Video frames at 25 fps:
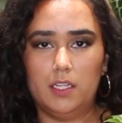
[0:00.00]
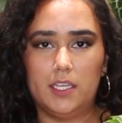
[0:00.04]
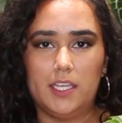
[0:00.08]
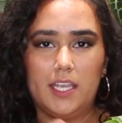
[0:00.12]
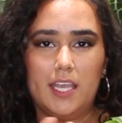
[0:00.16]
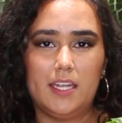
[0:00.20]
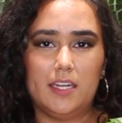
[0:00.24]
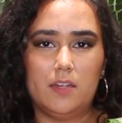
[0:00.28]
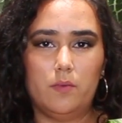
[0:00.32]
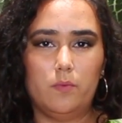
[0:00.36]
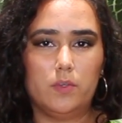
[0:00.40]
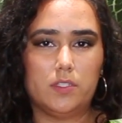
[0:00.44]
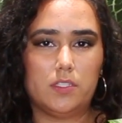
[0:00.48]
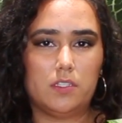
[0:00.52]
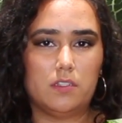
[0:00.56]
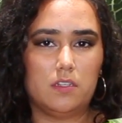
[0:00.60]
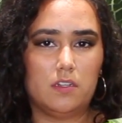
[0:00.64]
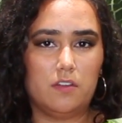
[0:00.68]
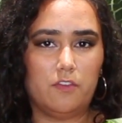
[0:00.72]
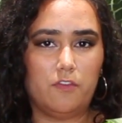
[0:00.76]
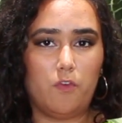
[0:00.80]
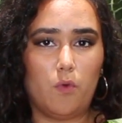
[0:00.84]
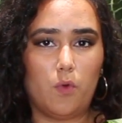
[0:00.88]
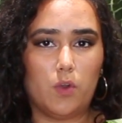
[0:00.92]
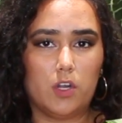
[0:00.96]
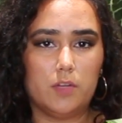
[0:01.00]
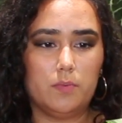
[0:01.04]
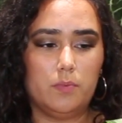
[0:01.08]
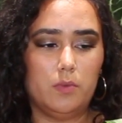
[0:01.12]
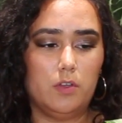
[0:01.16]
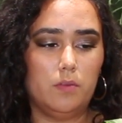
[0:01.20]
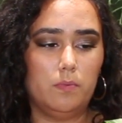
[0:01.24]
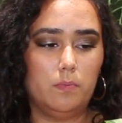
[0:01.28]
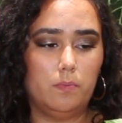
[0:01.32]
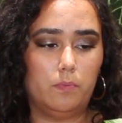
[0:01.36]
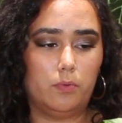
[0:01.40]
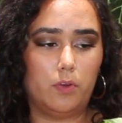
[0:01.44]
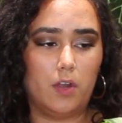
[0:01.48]
Again, it was an
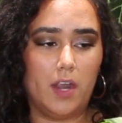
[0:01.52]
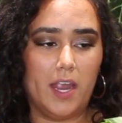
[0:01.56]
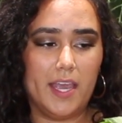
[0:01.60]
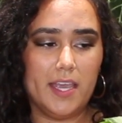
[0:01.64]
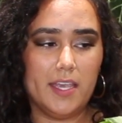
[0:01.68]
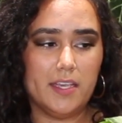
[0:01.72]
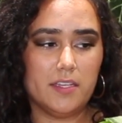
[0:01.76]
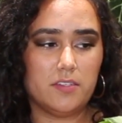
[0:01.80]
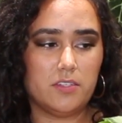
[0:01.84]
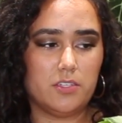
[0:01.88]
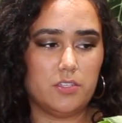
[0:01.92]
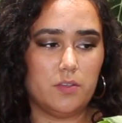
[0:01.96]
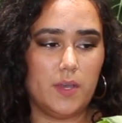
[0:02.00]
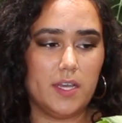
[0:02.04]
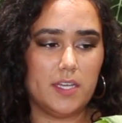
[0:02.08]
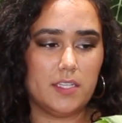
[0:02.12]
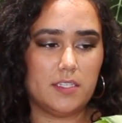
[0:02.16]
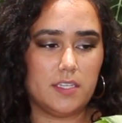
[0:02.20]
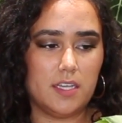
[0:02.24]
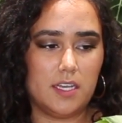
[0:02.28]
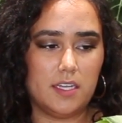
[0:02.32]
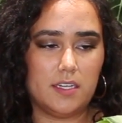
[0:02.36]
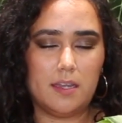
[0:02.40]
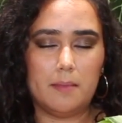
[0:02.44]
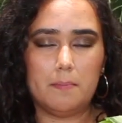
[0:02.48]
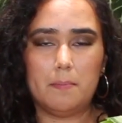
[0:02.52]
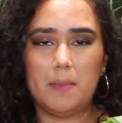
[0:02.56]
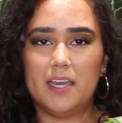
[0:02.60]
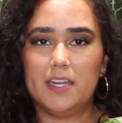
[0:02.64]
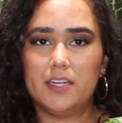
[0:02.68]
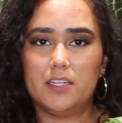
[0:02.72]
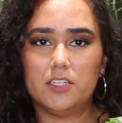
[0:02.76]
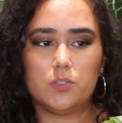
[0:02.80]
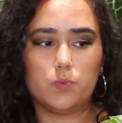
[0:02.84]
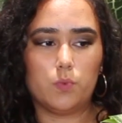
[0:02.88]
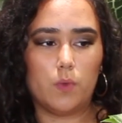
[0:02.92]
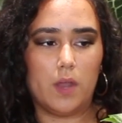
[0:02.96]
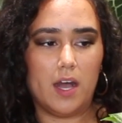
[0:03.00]
affordable price, so I said I might
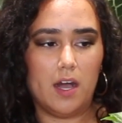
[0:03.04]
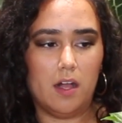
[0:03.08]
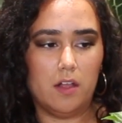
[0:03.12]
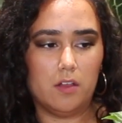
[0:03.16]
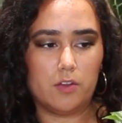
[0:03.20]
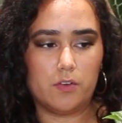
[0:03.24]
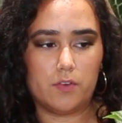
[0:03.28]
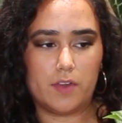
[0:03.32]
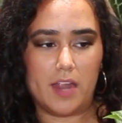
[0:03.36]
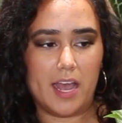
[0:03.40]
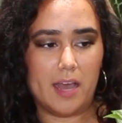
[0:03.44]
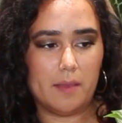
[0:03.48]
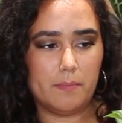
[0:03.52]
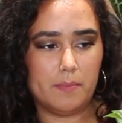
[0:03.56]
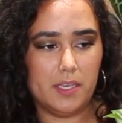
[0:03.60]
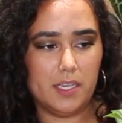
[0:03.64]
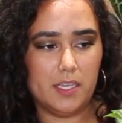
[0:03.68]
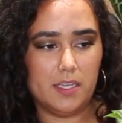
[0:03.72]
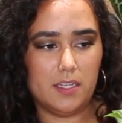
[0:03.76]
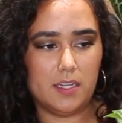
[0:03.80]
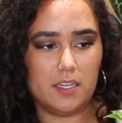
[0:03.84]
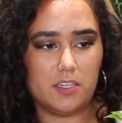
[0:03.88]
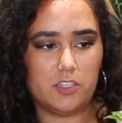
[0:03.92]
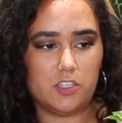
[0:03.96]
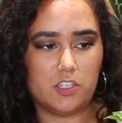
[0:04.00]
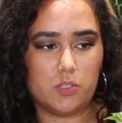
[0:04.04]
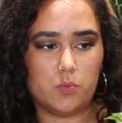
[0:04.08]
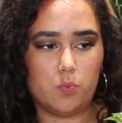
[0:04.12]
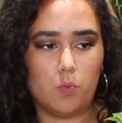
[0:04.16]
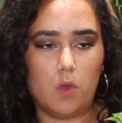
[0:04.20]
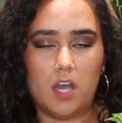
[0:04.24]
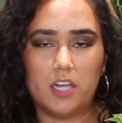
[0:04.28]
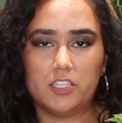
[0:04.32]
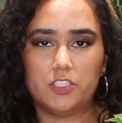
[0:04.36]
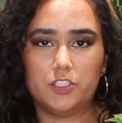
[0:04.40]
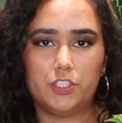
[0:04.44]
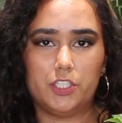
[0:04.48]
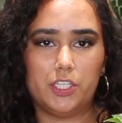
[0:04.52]
as well grab it and just
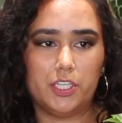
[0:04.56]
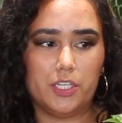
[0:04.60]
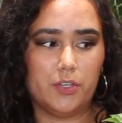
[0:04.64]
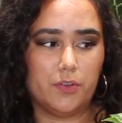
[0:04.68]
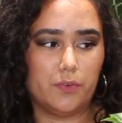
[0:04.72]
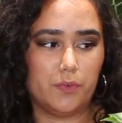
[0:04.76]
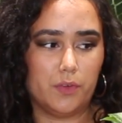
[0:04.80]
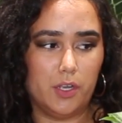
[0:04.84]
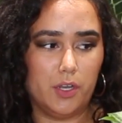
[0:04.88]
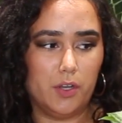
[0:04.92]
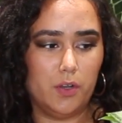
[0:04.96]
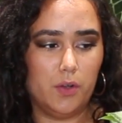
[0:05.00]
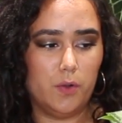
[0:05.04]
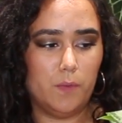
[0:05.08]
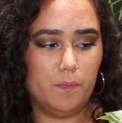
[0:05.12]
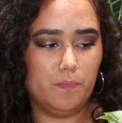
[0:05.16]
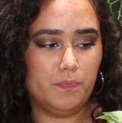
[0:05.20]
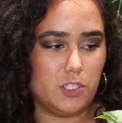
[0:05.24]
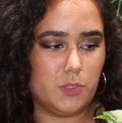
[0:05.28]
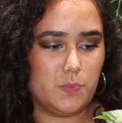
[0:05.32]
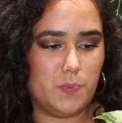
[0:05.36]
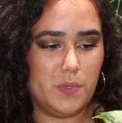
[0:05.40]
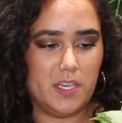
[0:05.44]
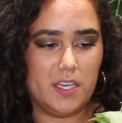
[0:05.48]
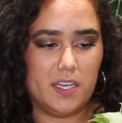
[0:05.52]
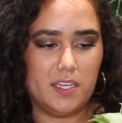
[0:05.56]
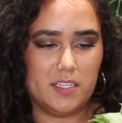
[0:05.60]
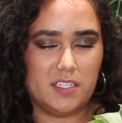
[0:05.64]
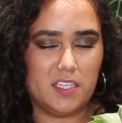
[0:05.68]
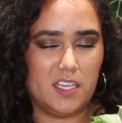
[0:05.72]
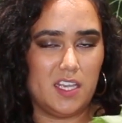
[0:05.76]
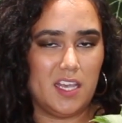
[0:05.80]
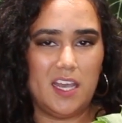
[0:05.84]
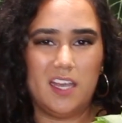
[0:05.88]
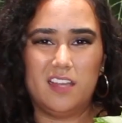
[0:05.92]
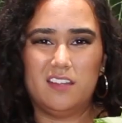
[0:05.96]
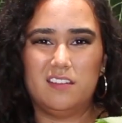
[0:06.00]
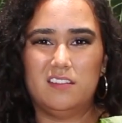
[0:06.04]
watch it grow, just because
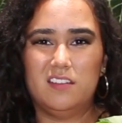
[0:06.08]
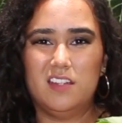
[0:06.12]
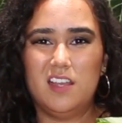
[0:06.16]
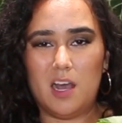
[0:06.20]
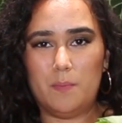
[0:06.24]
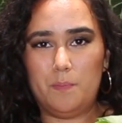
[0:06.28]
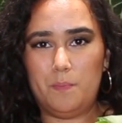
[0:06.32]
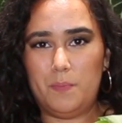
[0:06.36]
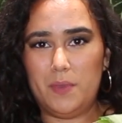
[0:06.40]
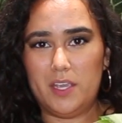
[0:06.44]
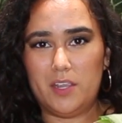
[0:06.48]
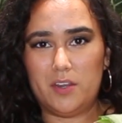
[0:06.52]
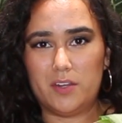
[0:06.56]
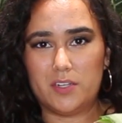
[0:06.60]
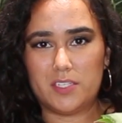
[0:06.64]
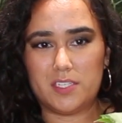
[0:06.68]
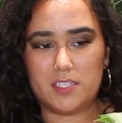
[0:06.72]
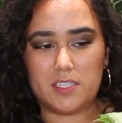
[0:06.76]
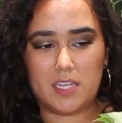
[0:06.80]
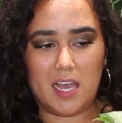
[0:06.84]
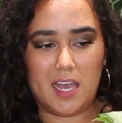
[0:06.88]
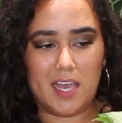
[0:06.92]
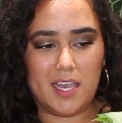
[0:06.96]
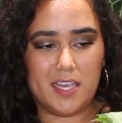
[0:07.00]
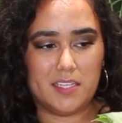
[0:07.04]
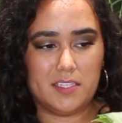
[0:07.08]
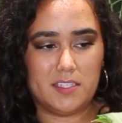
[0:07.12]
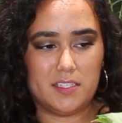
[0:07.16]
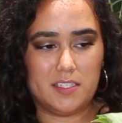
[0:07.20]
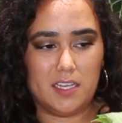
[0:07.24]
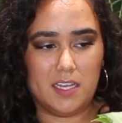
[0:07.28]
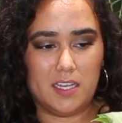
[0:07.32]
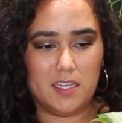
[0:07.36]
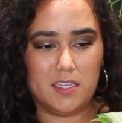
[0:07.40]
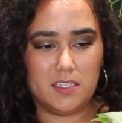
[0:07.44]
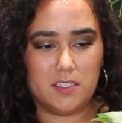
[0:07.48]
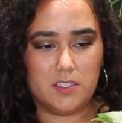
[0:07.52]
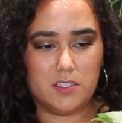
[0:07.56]
again, a bigger size
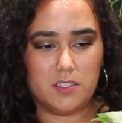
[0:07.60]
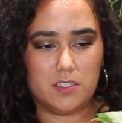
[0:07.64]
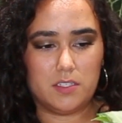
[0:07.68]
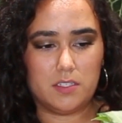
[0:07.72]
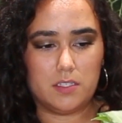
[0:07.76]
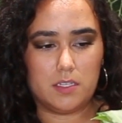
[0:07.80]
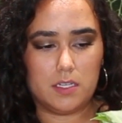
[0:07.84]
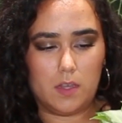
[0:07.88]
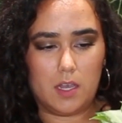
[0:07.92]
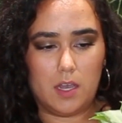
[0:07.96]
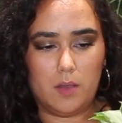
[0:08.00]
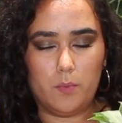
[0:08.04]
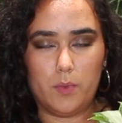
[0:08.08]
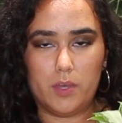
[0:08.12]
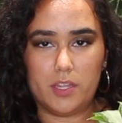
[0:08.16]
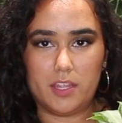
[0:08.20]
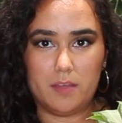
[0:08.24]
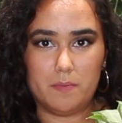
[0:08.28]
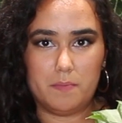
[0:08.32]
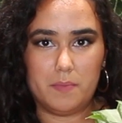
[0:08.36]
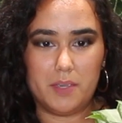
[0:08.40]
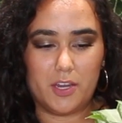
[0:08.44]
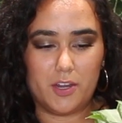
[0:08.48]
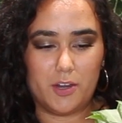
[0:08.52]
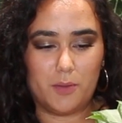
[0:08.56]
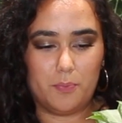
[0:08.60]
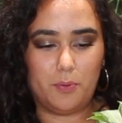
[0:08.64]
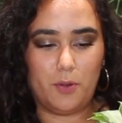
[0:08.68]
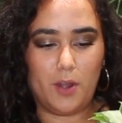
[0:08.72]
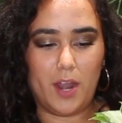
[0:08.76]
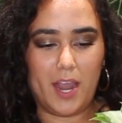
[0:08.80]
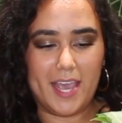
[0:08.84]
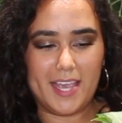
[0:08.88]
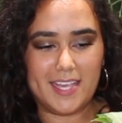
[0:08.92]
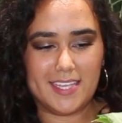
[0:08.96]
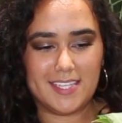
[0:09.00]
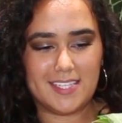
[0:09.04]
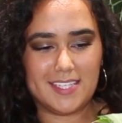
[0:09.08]
does come with a bigger
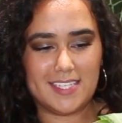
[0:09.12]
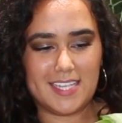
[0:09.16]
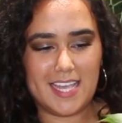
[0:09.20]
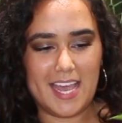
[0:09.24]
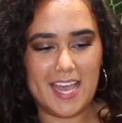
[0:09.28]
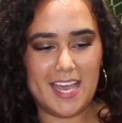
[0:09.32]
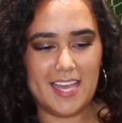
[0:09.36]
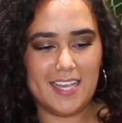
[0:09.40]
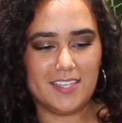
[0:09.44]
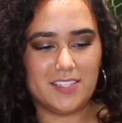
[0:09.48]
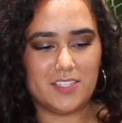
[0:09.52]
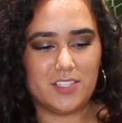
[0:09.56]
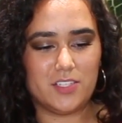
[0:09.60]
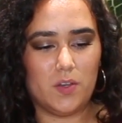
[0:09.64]
price tag.